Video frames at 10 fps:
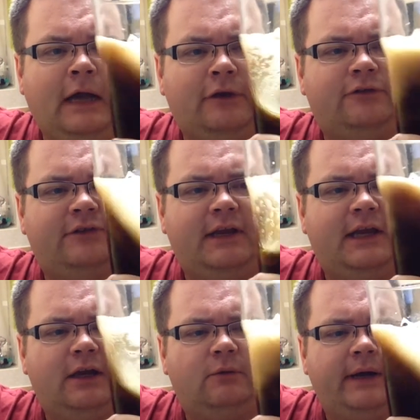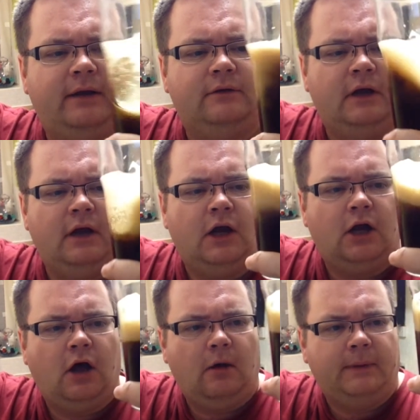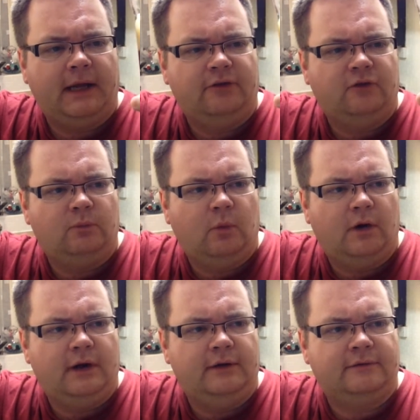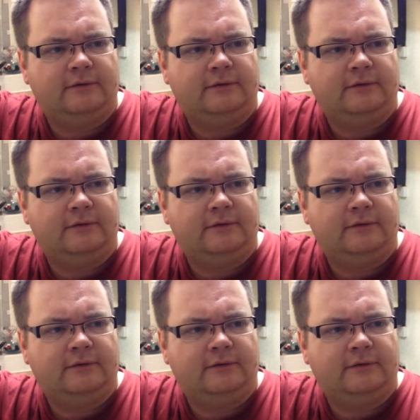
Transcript: sticking around. Carbonation wise,